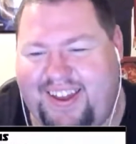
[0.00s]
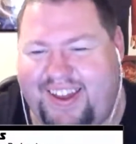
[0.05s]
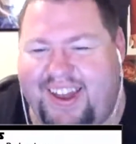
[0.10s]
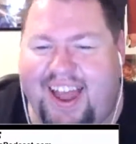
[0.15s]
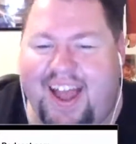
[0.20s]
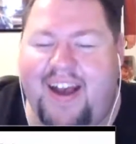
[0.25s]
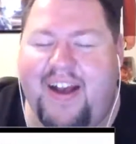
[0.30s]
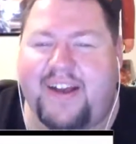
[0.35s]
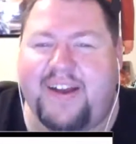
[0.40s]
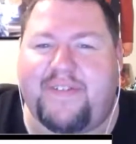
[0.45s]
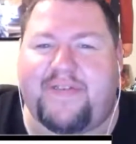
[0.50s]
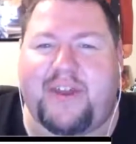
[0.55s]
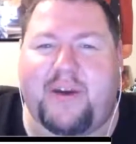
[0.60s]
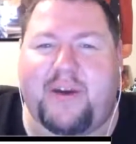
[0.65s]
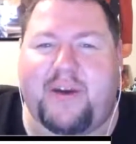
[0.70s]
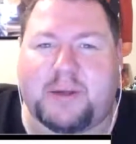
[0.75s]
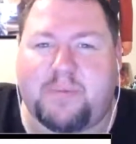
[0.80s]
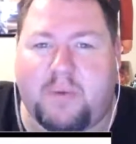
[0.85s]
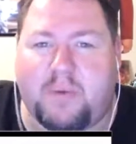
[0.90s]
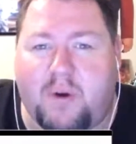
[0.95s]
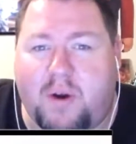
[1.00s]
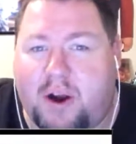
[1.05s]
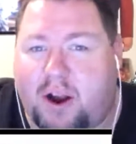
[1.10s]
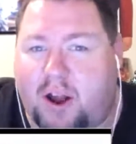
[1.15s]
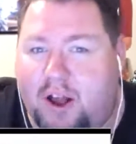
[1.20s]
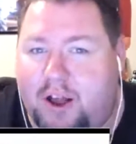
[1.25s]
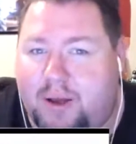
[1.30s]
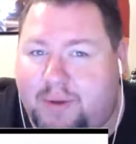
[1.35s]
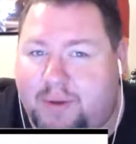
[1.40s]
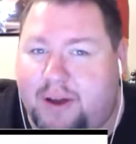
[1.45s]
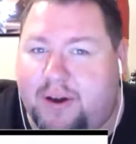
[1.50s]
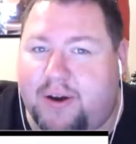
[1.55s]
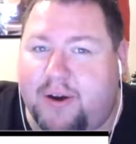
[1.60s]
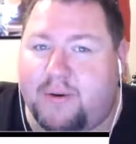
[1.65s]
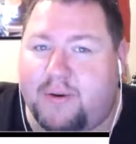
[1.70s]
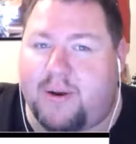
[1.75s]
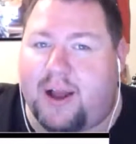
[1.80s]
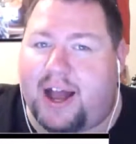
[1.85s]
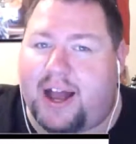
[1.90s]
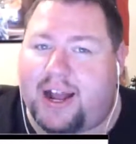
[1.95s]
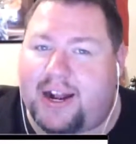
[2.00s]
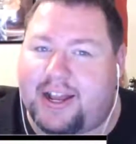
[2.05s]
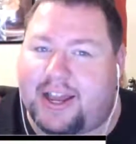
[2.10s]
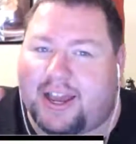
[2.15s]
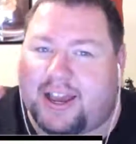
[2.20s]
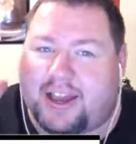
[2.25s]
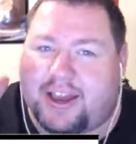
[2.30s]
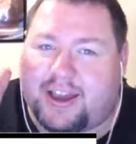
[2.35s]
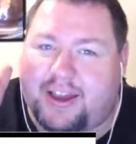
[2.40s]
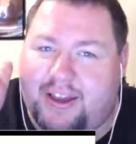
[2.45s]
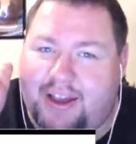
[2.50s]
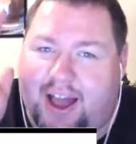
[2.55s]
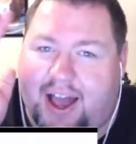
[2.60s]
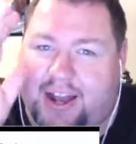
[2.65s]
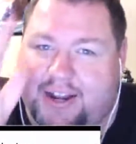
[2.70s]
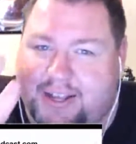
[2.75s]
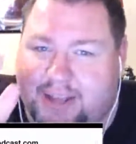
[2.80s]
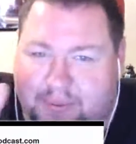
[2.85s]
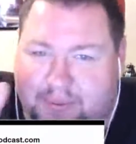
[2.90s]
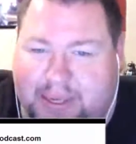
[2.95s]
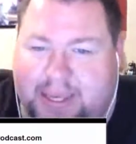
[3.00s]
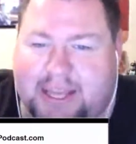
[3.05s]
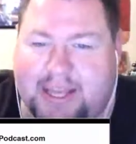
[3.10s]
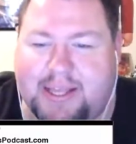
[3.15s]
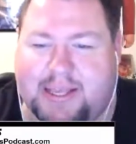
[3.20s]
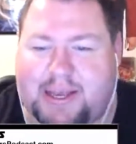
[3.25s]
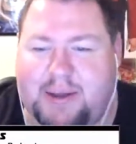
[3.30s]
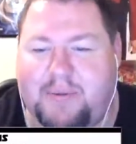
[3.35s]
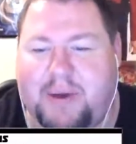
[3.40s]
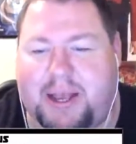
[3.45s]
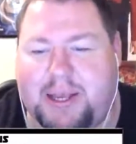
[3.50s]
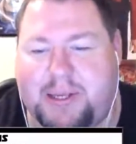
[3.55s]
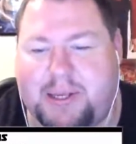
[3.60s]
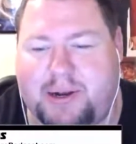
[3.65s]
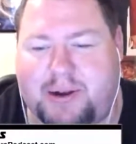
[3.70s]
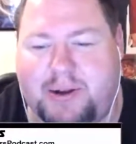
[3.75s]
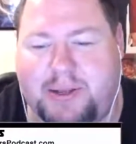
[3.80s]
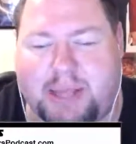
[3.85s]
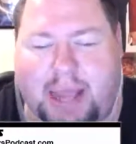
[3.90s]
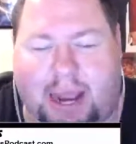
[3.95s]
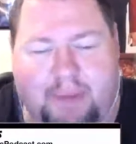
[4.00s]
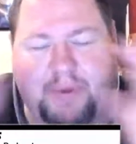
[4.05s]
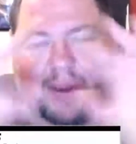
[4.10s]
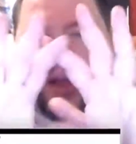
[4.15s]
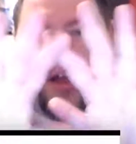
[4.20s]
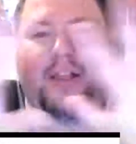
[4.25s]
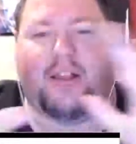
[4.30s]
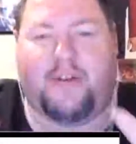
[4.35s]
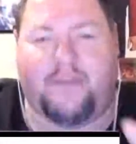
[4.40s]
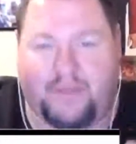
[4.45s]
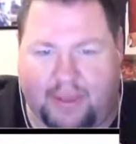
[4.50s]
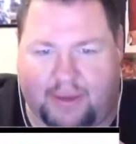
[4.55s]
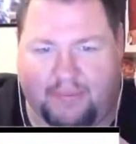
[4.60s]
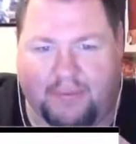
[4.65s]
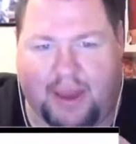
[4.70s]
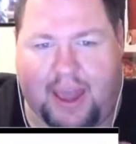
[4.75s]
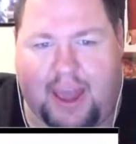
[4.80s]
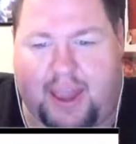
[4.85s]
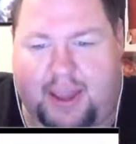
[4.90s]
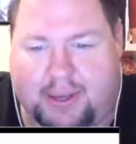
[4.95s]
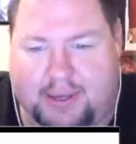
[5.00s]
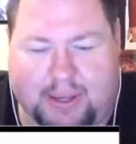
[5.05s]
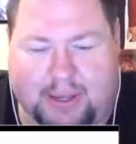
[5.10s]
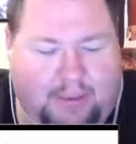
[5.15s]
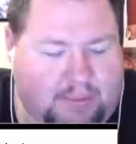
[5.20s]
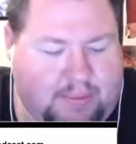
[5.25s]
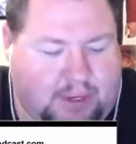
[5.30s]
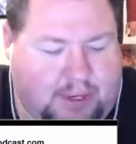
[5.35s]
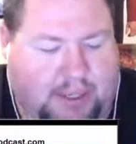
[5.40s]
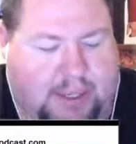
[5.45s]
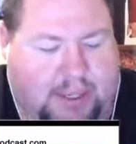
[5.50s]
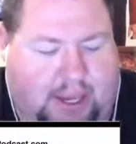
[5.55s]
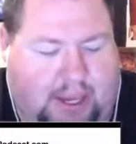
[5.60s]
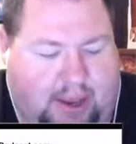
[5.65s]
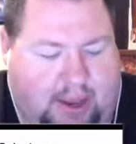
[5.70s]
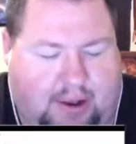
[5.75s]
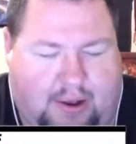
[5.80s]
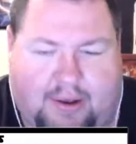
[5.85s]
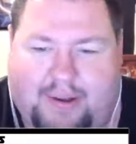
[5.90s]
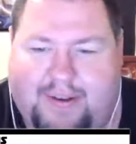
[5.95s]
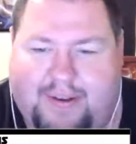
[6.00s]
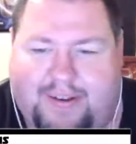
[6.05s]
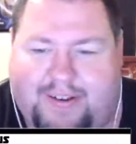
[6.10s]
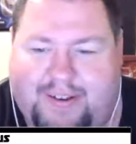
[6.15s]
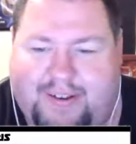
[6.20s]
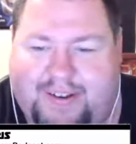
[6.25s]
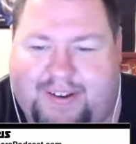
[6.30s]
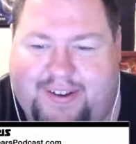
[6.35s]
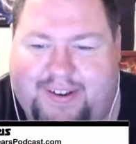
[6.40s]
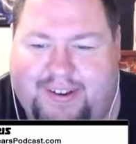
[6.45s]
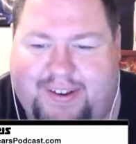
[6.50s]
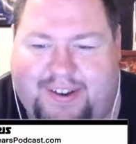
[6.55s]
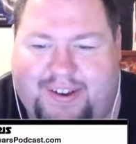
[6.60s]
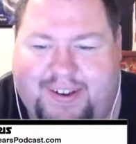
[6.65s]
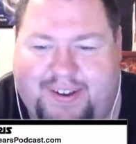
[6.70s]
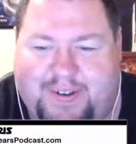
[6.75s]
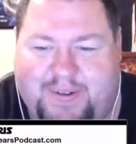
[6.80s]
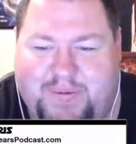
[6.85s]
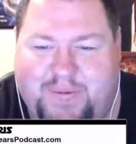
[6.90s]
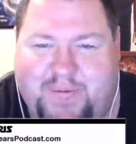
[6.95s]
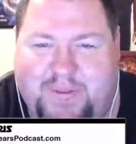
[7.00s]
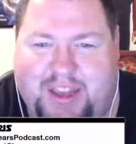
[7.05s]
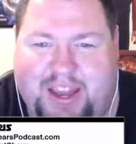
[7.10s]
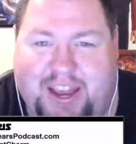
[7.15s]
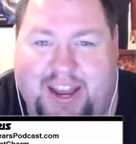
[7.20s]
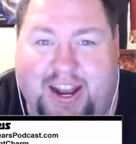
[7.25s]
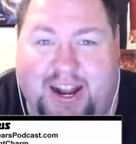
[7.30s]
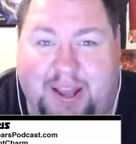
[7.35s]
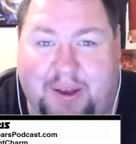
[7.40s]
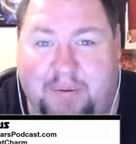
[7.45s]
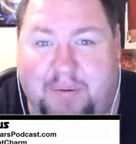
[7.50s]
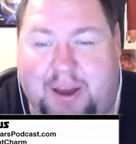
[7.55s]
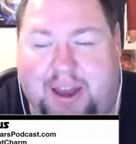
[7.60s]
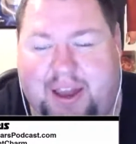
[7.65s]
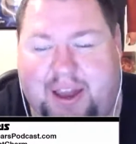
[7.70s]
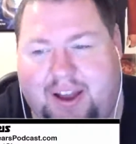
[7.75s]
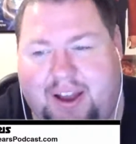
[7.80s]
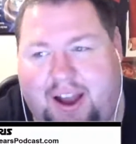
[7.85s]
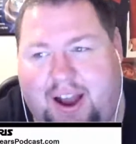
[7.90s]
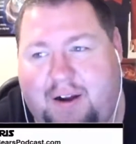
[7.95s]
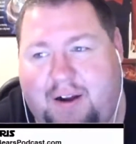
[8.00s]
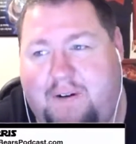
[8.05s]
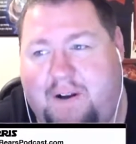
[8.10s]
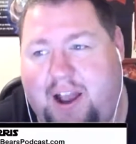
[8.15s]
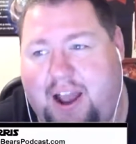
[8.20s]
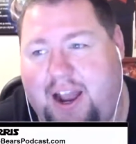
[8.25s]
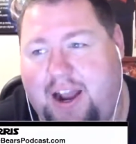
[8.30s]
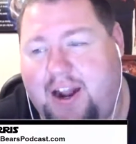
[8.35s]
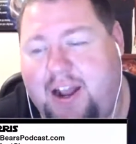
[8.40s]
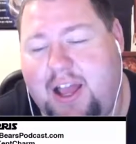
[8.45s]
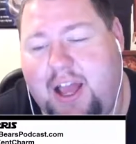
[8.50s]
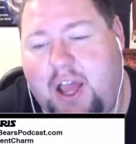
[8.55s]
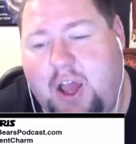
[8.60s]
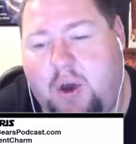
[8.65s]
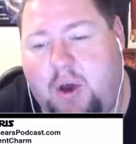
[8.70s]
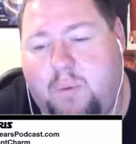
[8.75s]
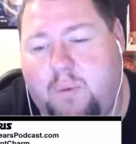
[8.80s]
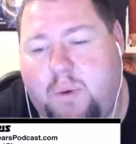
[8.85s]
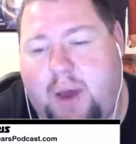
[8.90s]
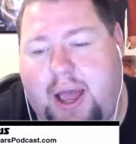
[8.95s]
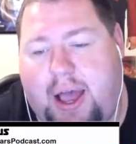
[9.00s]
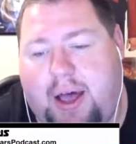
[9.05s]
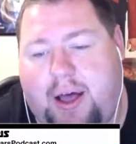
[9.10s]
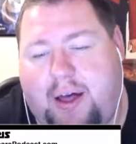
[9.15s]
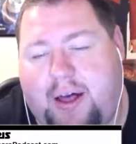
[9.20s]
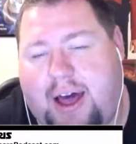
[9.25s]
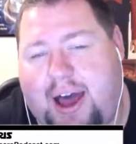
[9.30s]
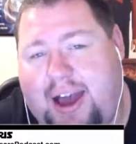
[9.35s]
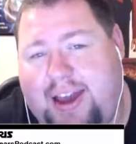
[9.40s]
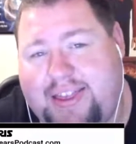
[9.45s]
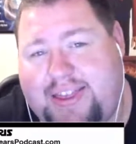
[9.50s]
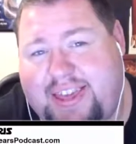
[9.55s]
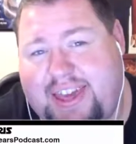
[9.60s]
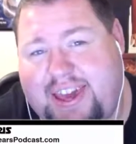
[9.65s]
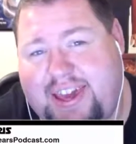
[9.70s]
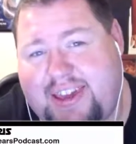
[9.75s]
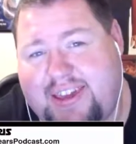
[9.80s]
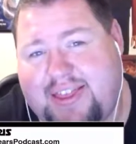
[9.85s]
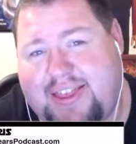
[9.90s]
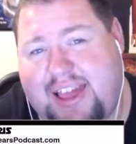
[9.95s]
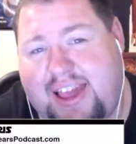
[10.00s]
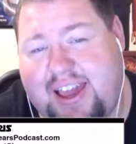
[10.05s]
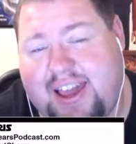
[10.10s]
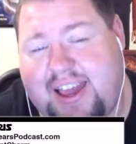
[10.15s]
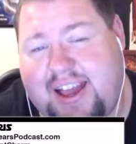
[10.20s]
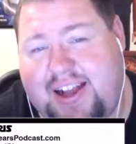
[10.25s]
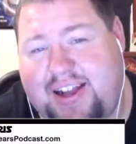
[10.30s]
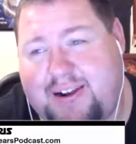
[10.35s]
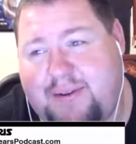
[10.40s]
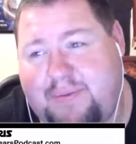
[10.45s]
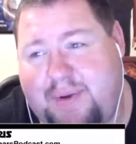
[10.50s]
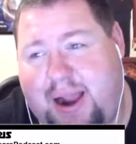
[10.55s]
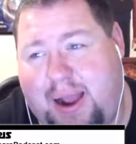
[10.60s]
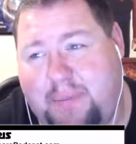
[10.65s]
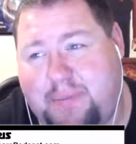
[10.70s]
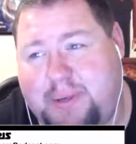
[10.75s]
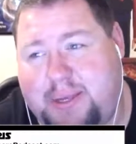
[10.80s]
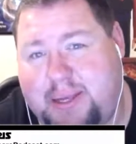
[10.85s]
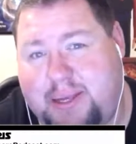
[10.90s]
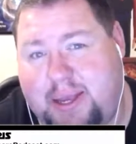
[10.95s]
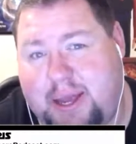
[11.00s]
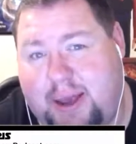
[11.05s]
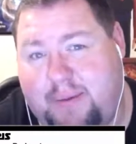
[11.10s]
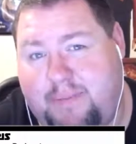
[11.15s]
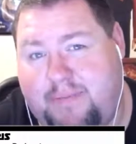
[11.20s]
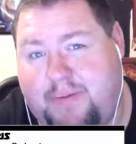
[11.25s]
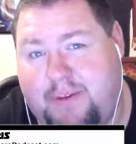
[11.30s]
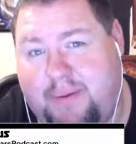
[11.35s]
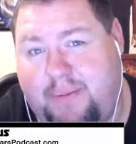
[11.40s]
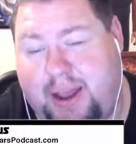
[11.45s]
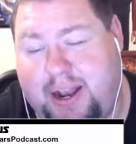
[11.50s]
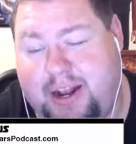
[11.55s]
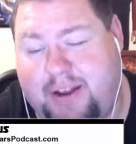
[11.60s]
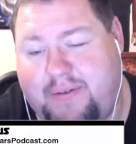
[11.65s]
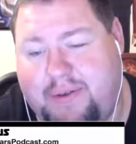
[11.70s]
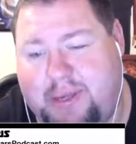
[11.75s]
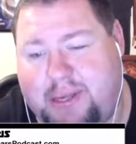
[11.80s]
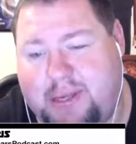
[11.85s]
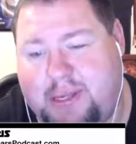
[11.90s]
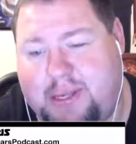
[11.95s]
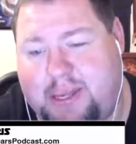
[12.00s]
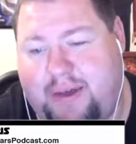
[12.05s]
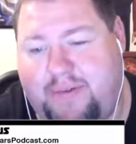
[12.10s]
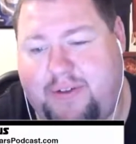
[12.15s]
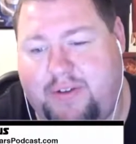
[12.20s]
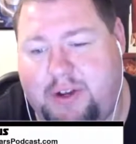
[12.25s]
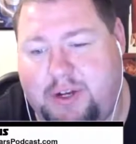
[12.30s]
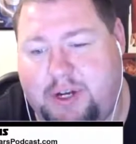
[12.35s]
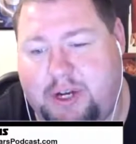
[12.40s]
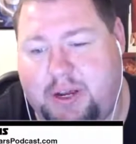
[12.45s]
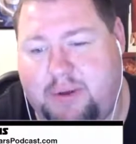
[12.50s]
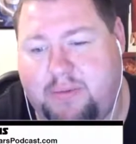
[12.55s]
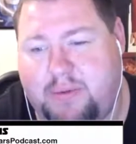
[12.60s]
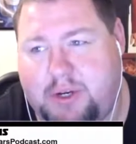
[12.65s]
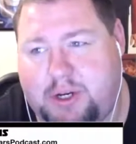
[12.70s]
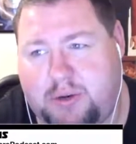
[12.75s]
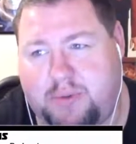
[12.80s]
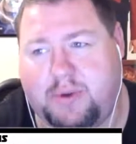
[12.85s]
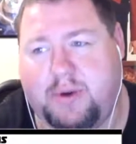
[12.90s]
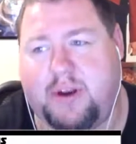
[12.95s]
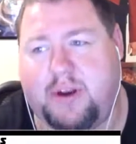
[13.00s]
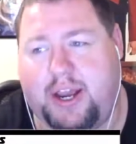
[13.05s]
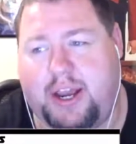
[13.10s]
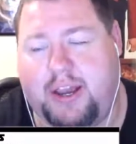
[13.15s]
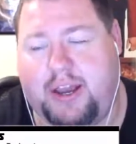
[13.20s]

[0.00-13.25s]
If there was more homoerotic hot tub scenes in Westerns, I'd be all over them, guys. I'm just saying. Anyway, all right. Well, I think that kind of wraps us up for the Magnificent Seven. Jim, would you agree?